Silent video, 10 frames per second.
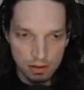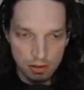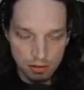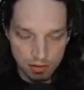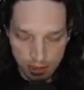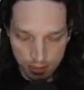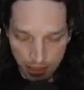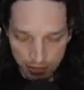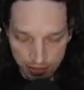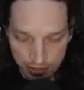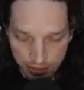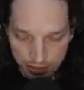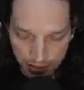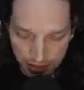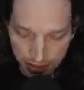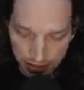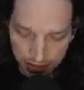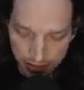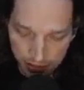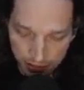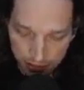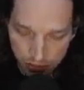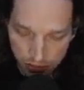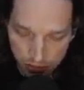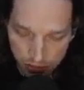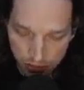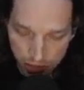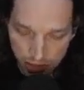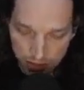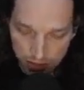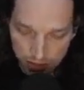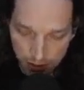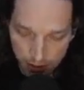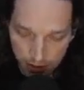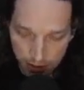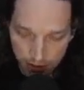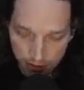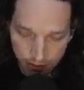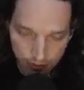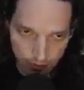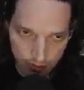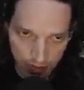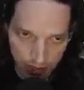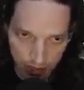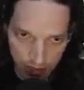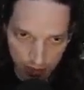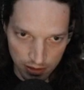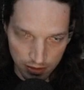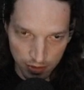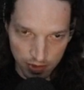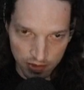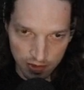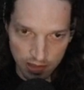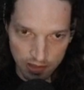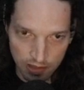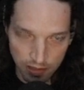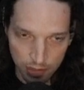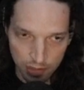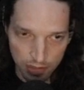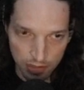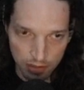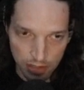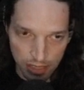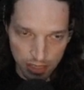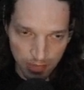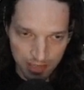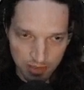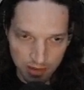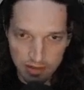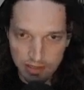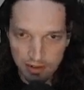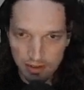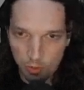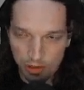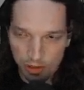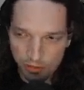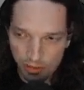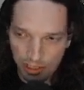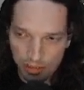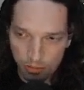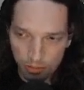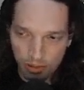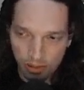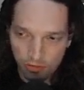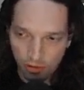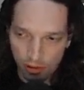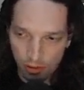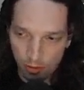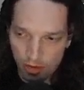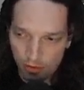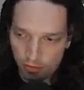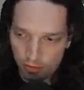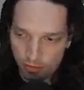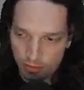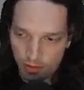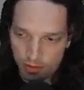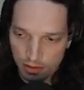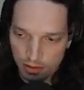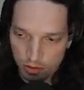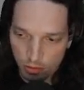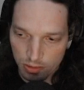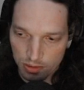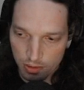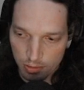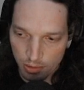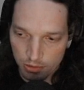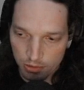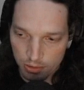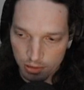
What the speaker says: the cool thing about this is I can change the tempo with it sliced up here. It might start sounding weird if I get really far away from the source tempo.